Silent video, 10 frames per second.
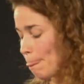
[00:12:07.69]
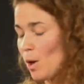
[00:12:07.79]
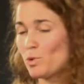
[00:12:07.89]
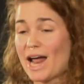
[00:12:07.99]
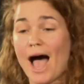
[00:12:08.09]

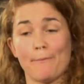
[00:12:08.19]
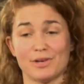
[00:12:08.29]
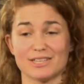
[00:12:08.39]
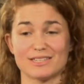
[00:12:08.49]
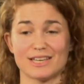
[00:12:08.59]
what
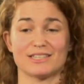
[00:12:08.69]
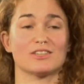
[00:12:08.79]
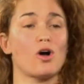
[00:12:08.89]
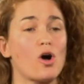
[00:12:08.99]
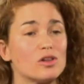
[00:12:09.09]
happens is
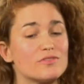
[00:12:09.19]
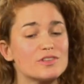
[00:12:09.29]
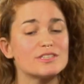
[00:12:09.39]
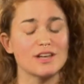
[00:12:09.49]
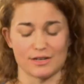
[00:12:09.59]
that all of
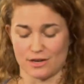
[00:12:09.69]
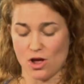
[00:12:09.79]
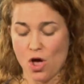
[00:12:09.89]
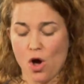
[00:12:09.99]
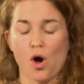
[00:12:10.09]
a
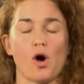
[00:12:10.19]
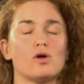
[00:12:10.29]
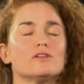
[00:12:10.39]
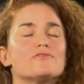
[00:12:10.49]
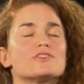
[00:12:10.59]
sudden,
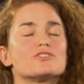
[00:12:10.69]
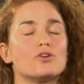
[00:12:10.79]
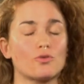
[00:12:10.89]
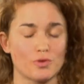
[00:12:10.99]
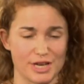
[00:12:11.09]
all of this
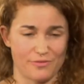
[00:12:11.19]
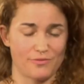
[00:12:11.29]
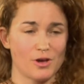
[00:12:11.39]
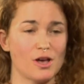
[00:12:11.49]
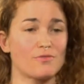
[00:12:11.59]

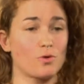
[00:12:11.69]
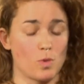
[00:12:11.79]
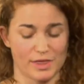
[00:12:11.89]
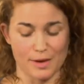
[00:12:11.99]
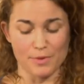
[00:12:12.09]
grief for
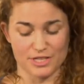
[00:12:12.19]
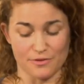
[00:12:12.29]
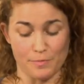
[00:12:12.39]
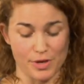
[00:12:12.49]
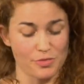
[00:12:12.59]
what they must
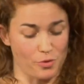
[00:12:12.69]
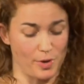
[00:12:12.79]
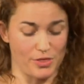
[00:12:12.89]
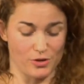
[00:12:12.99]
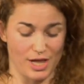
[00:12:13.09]
have been through
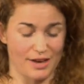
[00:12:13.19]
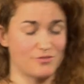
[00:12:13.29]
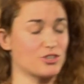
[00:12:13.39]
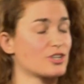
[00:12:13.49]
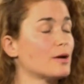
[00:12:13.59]
in their
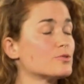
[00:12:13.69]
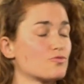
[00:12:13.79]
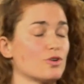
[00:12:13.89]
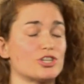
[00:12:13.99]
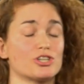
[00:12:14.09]
life just comes
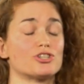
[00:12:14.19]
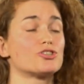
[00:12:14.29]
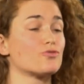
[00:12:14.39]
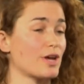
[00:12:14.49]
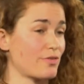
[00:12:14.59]
rushing
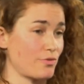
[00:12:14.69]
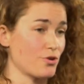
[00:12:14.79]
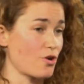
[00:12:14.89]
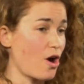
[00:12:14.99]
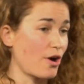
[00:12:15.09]
straight through
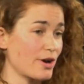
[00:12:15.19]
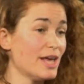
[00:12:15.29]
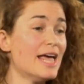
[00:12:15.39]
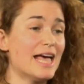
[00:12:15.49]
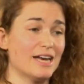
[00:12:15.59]
your heart,
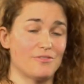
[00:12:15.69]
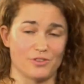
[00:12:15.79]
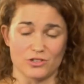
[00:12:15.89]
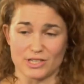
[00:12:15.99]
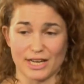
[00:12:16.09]
and it
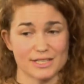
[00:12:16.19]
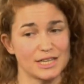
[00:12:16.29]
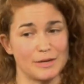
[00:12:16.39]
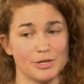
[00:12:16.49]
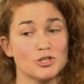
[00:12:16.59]
feels like it's
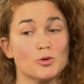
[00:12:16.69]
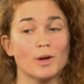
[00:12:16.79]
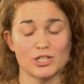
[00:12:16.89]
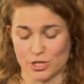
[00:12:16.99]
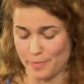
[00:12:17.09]
going to be too
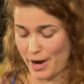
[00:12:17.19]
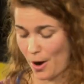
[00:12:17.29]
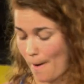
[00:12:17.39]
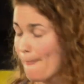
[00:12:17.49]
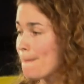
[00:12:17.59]
much to
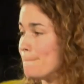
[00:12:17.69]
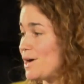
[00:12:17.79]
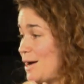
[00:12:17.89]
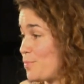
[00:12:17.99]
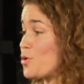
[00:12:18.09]
bear,
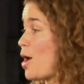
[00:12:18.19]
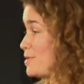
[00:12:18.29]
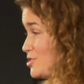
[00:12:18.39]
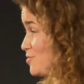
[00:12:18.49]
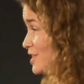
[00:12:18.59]
but I
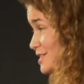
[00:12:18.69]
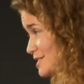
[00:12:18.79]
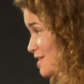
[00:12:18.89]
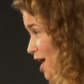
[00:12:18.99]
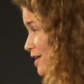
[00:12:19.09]
promise you that it's
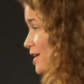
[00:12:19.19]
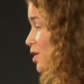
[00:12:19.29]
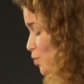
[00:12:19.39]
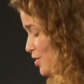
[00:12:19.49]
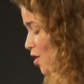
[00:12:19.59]
not.
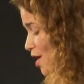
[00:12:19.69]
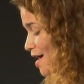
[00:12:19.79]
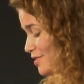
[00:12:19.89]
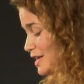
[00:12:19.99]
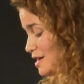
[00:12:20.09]
We all
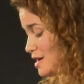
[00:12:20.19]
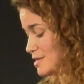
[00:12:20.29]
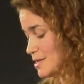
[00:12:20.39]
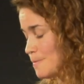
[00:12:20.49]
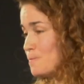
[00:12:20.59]
have it in
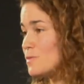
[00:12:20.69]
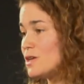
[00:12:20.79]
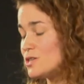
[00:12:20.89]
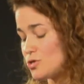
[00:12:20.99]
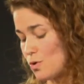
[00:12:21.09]
us.
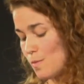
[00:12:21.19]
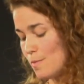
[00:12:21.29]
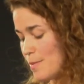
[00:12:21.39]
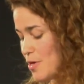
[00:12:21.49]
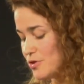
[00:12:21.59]
So
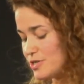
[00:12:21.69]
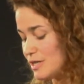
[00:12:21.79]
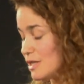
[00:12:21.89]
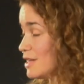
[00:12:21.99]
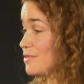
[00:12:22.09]
my mother
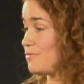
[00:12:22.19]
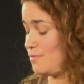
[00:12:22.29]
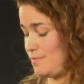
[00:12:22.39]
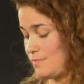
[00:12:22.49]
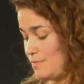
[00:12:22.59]
didn't live
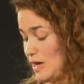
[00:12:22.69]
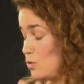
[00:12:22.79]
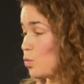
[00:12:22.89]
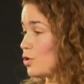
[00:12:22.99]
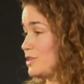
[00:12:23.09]
in
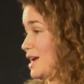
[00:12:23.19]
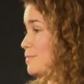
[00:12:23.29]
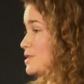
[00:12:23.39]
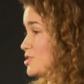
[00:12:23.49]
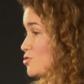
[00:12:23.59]
the world that I've
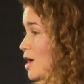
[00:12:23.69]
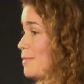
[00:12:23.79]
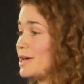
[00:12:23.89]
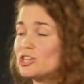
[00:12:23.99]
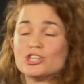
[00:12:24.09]
been
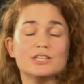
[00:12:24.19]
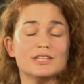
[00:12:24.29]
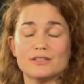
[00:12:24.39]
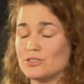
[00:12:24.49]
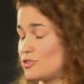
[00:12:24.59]
describing, and she didn't